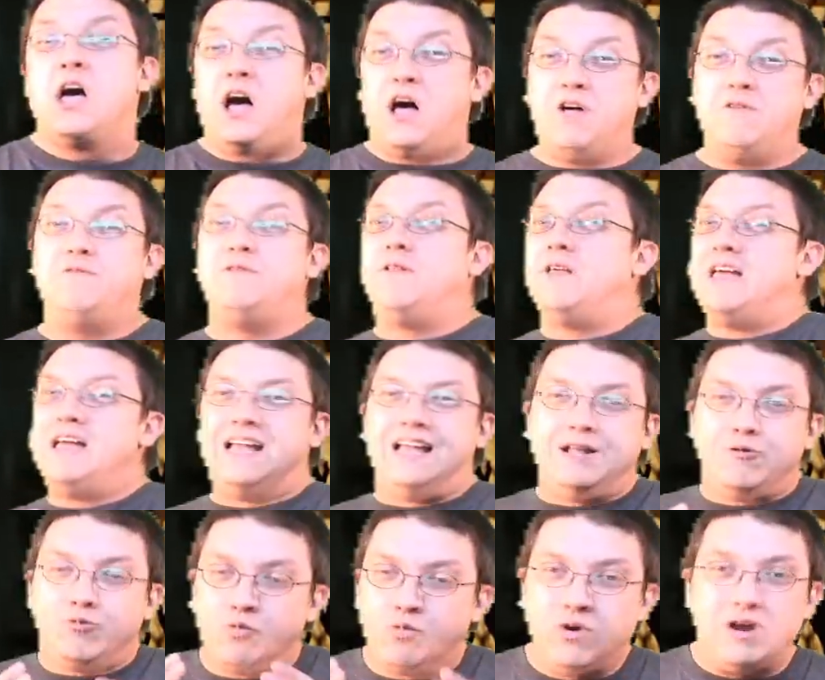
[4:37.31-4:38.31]
of
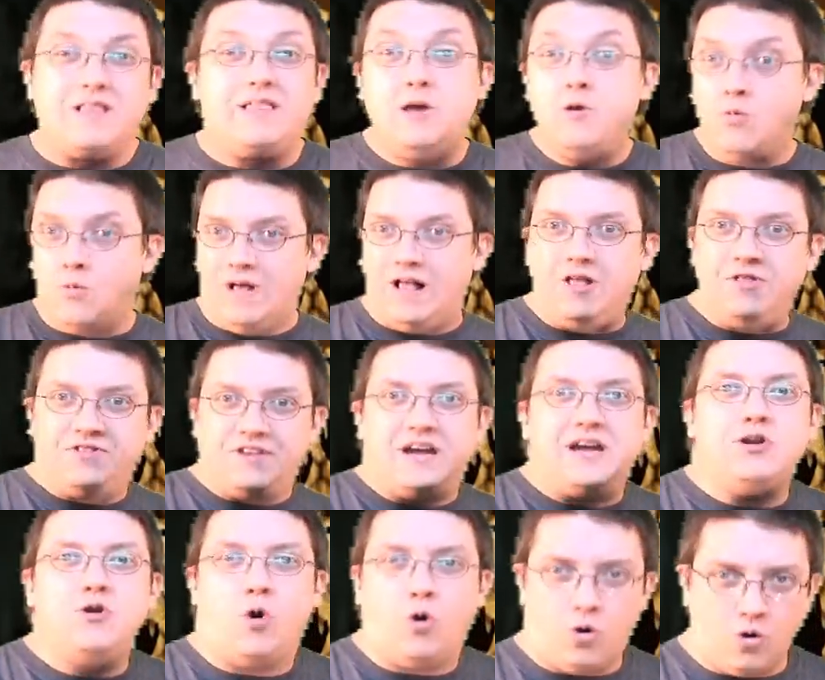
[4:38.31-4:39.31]
really
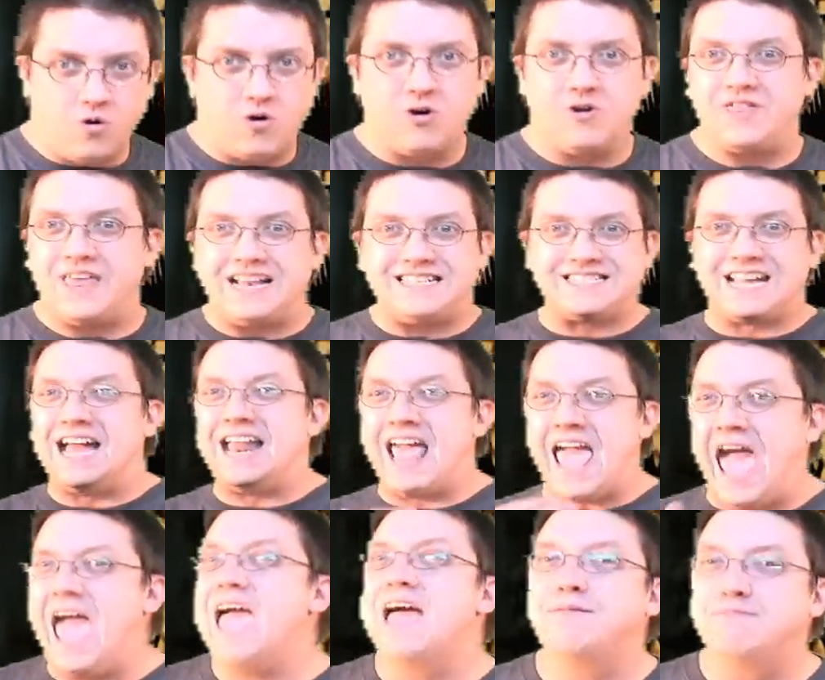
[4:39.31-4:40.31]
well-done horror that's got
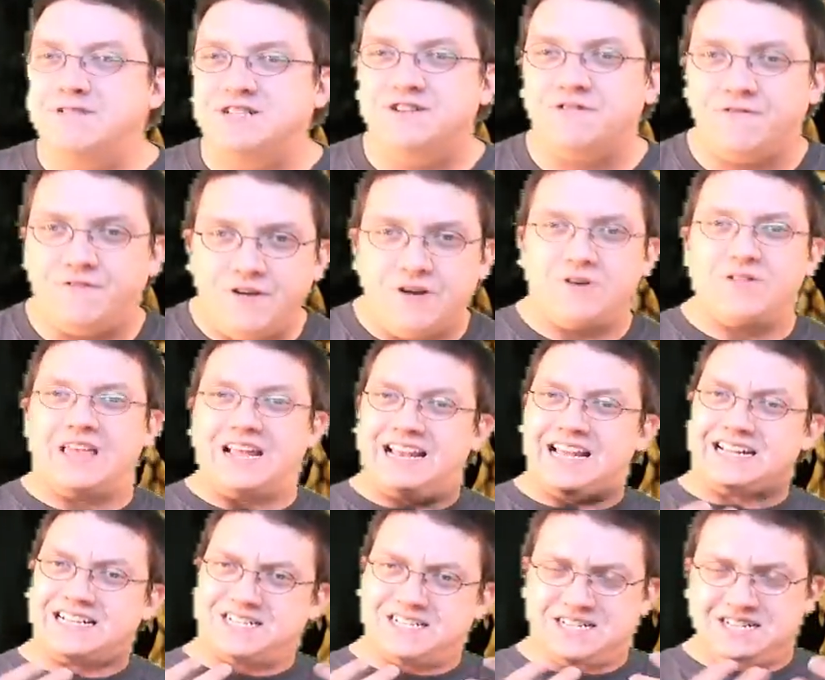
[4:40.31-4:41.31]
atmosphere,
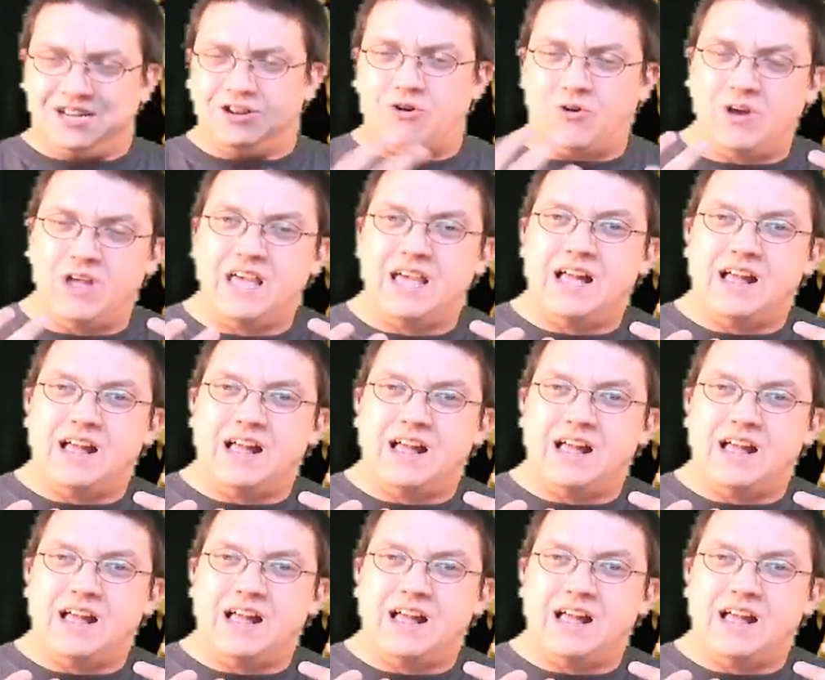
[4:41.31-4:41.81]
that, you know,